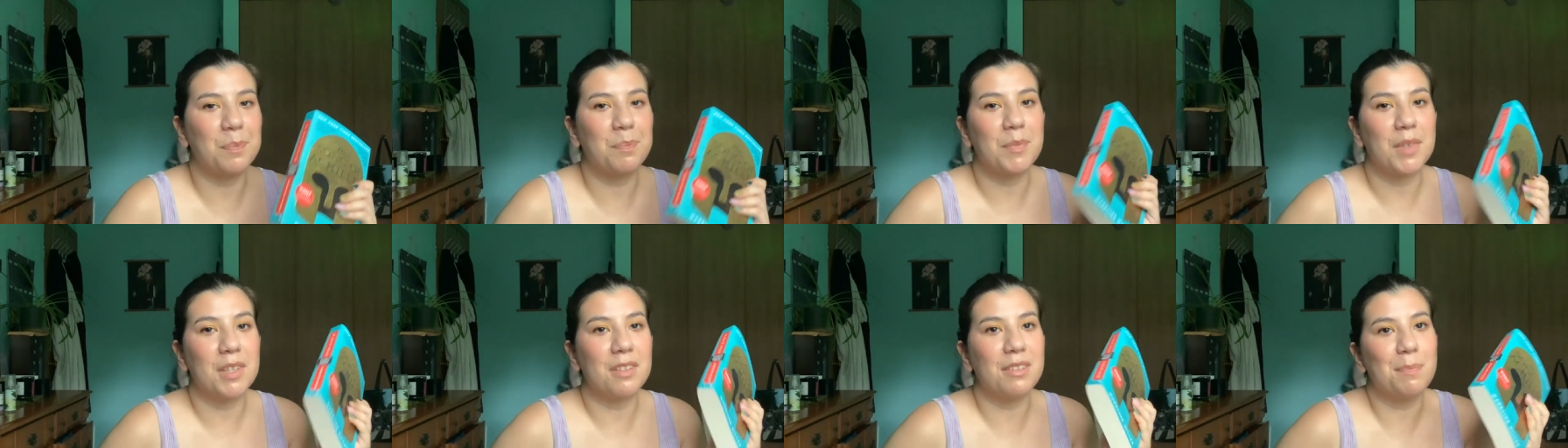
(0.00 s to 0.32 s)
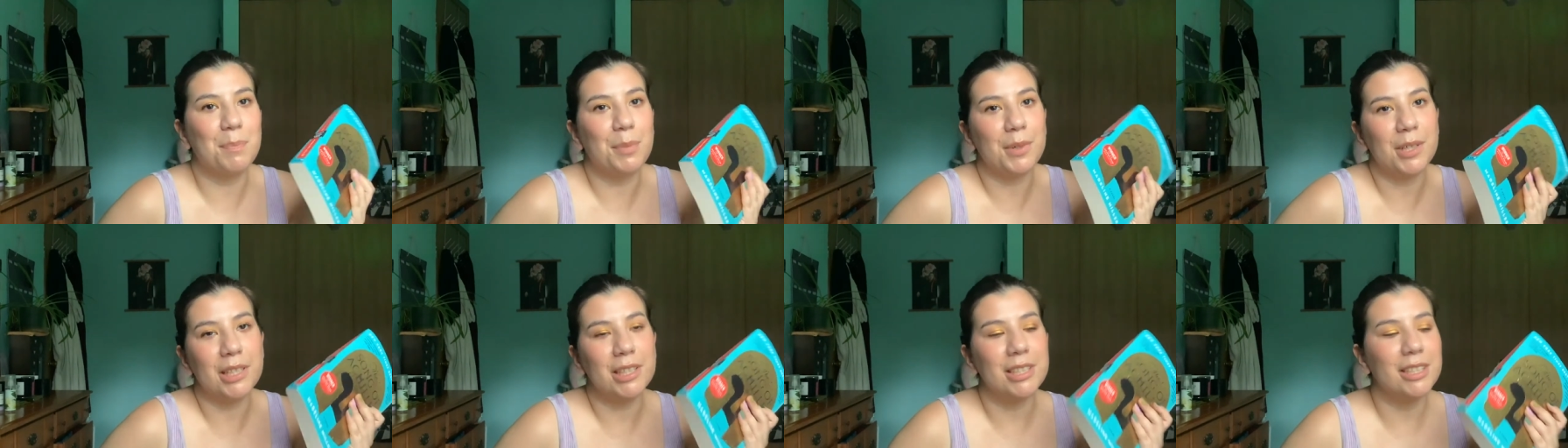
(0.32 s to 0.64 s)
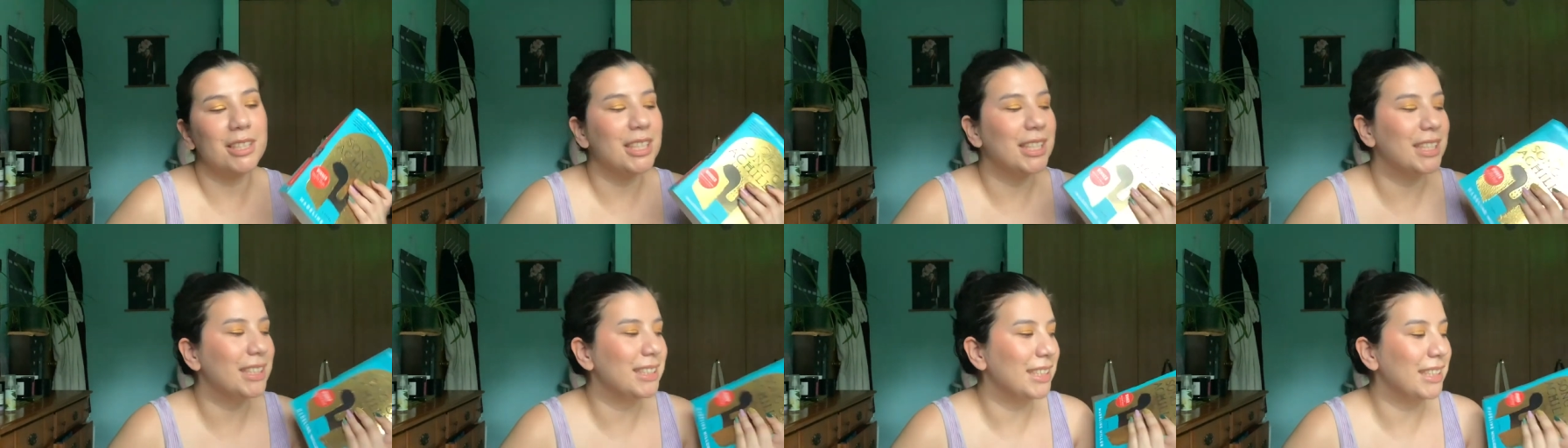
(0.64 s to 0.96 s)
spoiler,
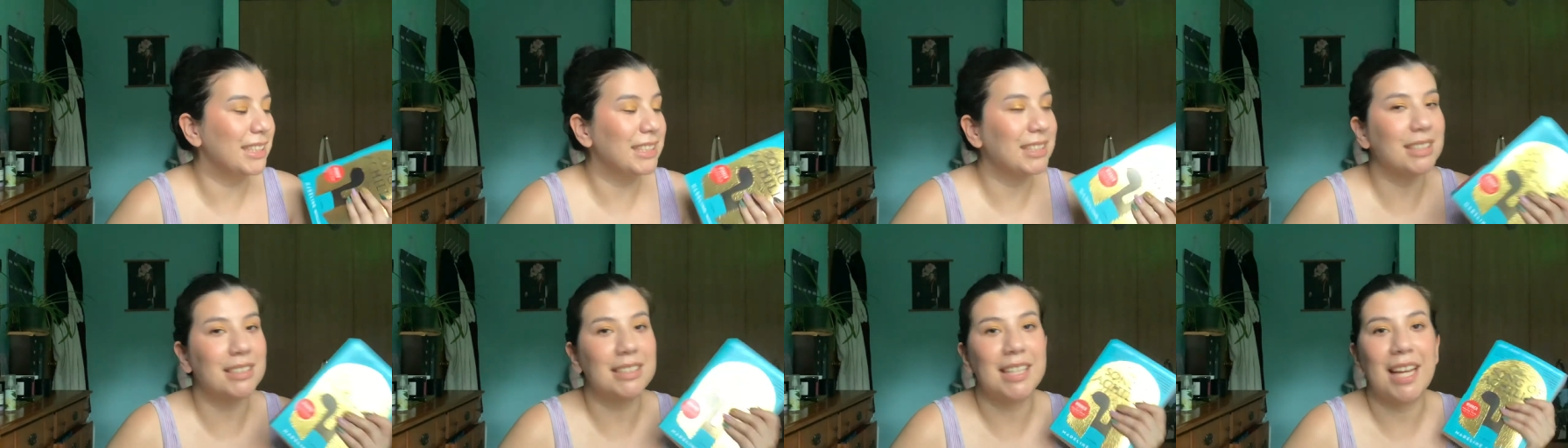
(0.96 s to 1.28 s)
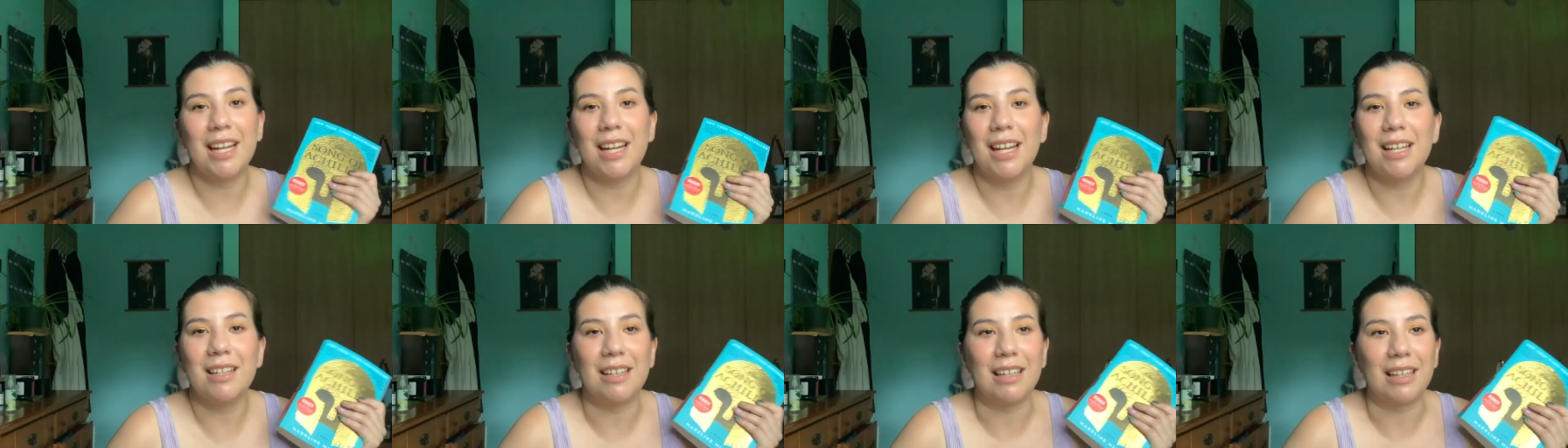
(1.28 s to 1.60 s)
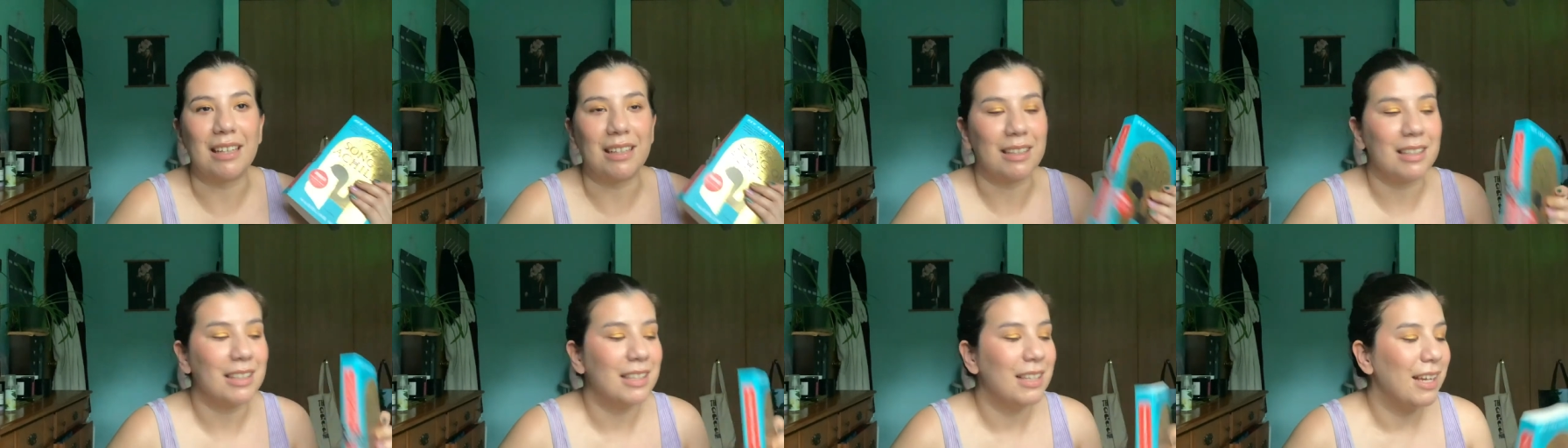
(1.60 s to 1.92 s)
it, it's a sad
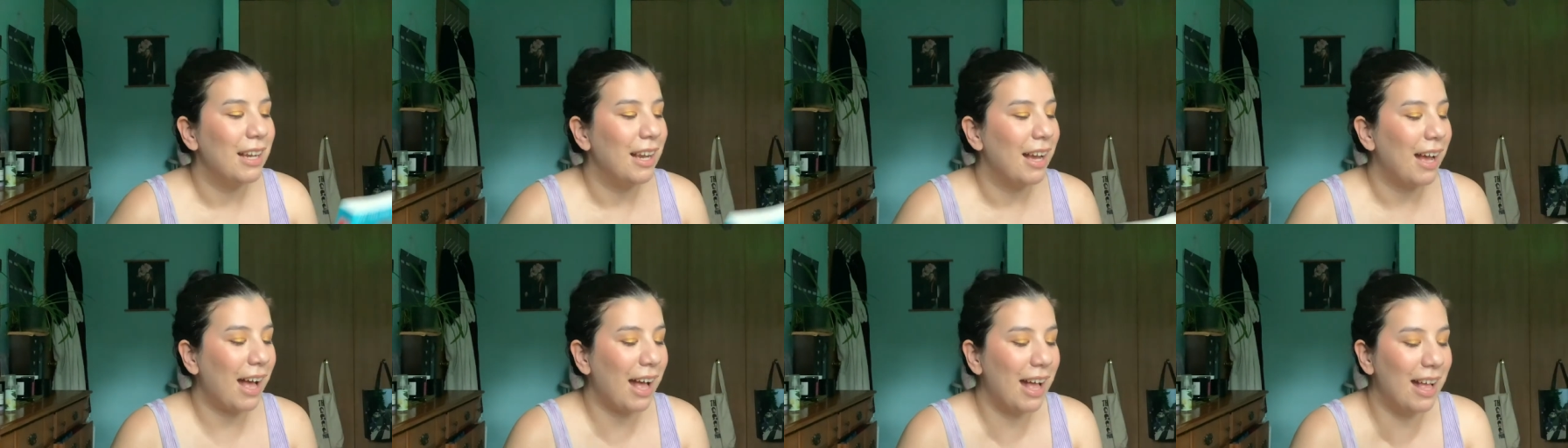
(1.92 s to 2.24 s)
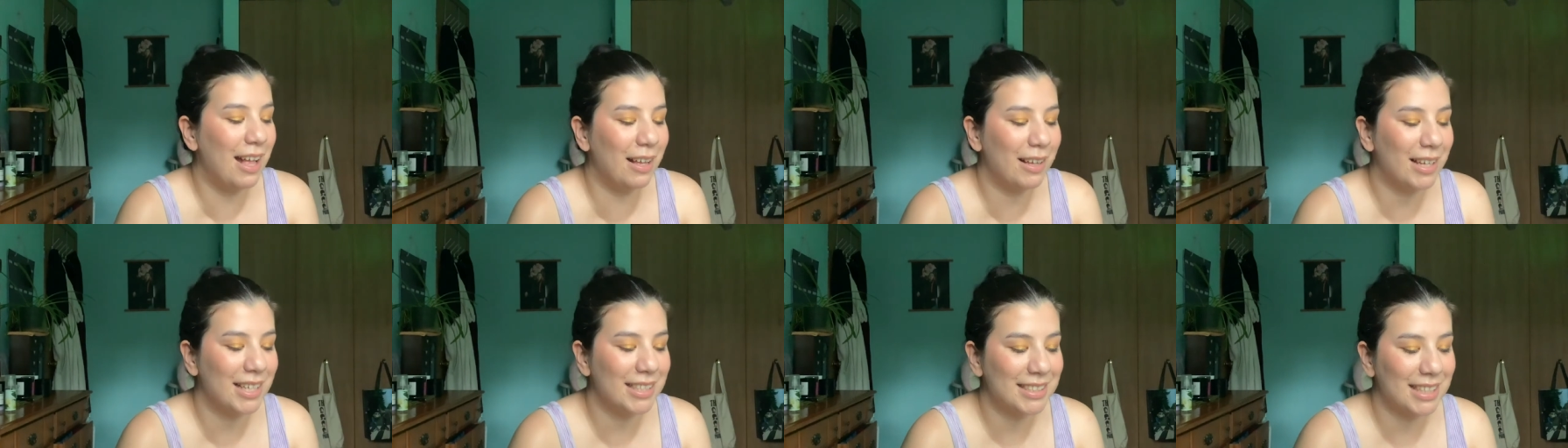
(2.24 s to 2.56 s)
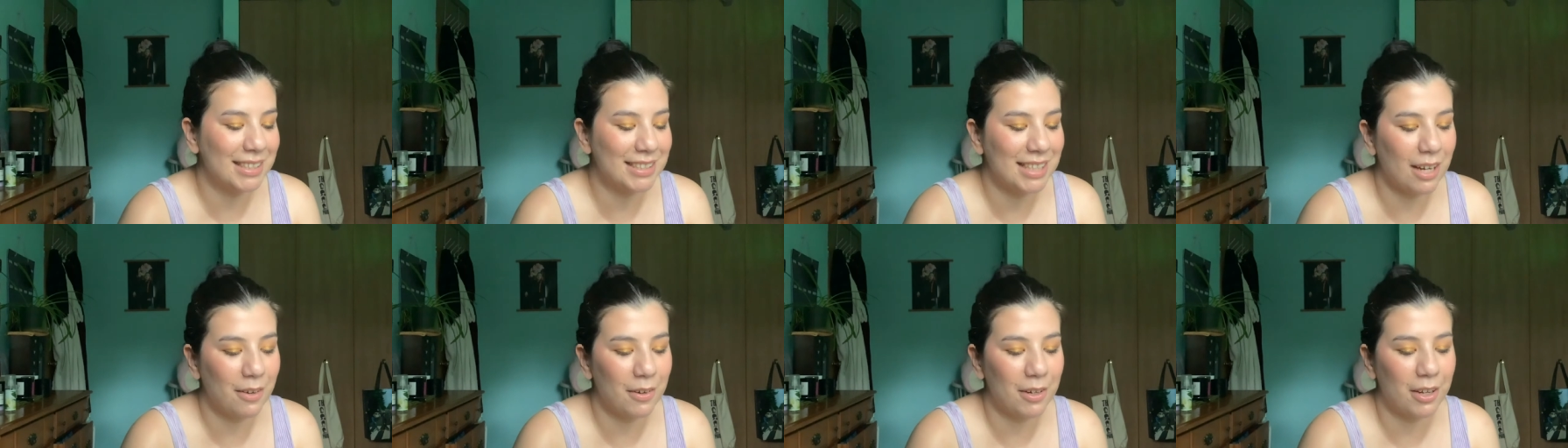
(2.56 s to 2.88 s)
ending because
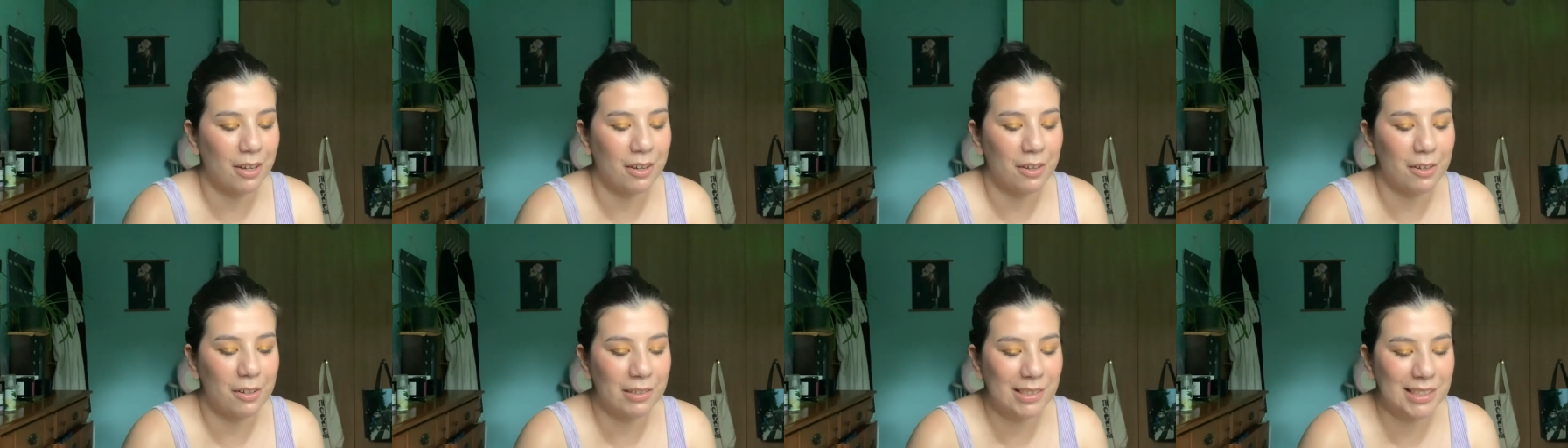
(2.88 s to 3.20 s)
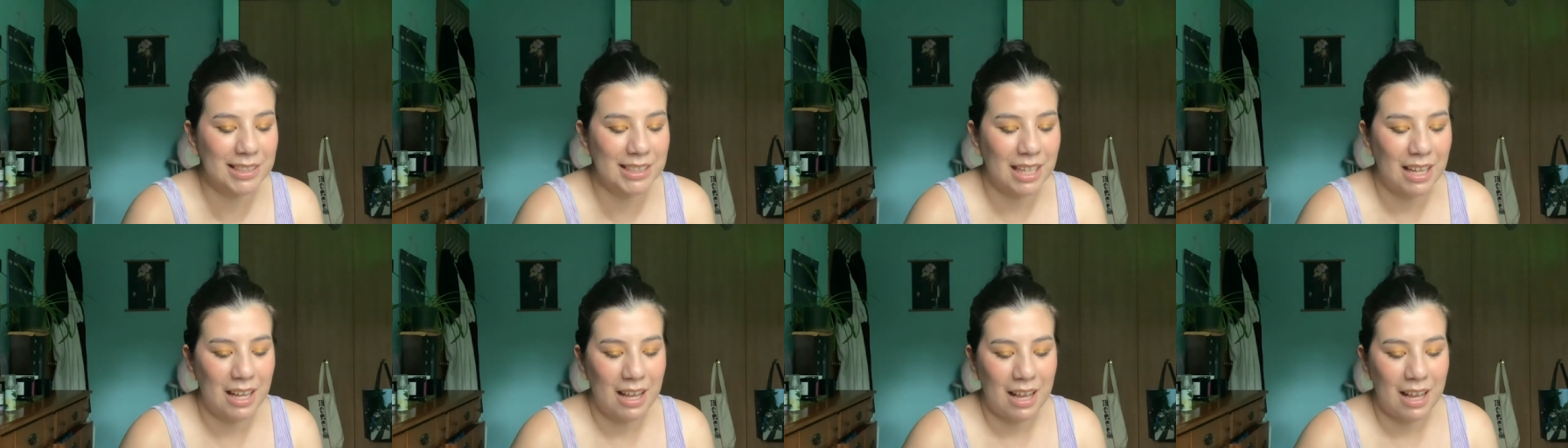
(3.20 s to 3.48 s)
that's how it goes.